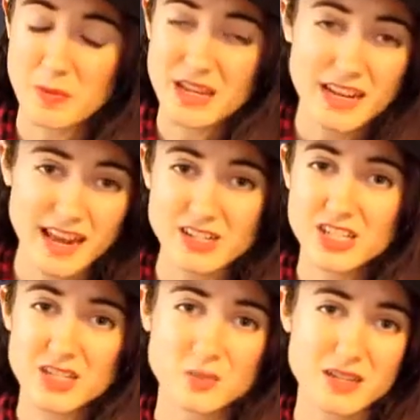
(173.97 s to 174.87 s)
we get
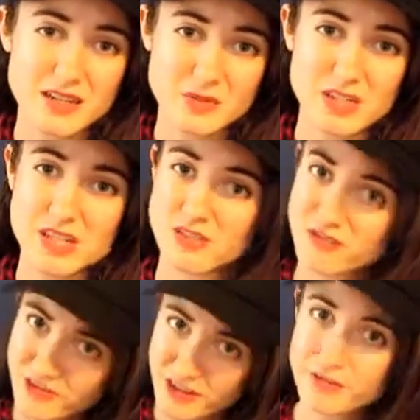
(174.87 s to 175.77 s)
anxious, we get, we just
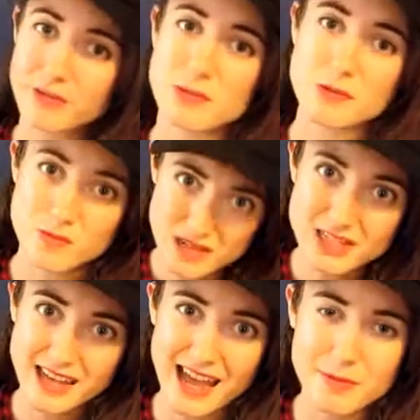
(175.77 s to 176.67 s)
fretful, we want
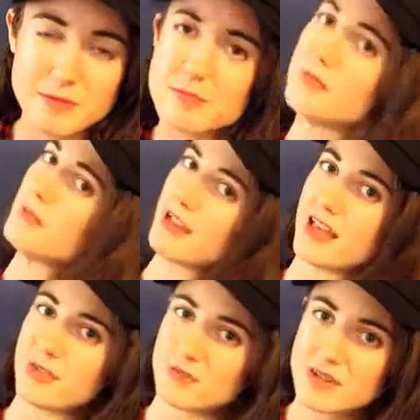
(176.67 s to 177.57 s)
it to happen.
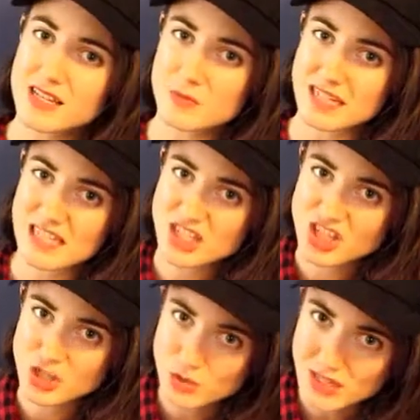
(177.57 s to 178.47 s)
And the reason we get
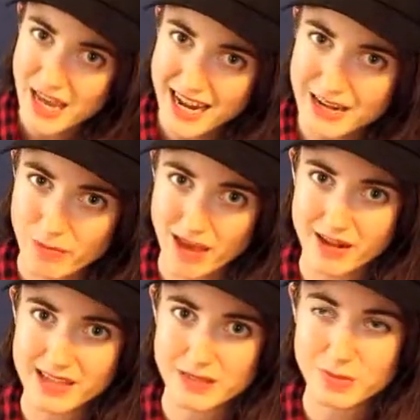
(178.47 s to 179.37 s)
so tight about
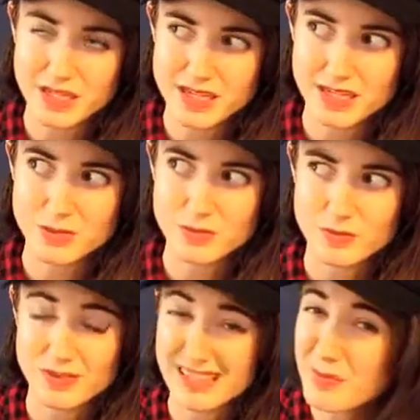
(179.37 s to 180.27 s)
it is because
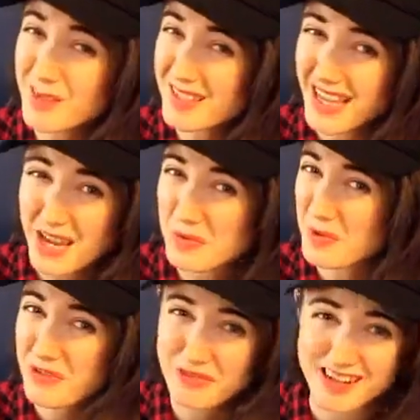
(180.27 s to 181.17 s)
deep inside
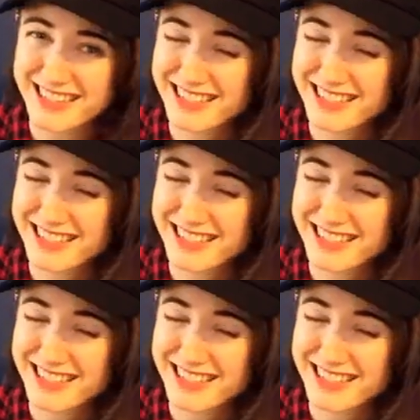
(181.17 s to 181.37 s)
we're afraid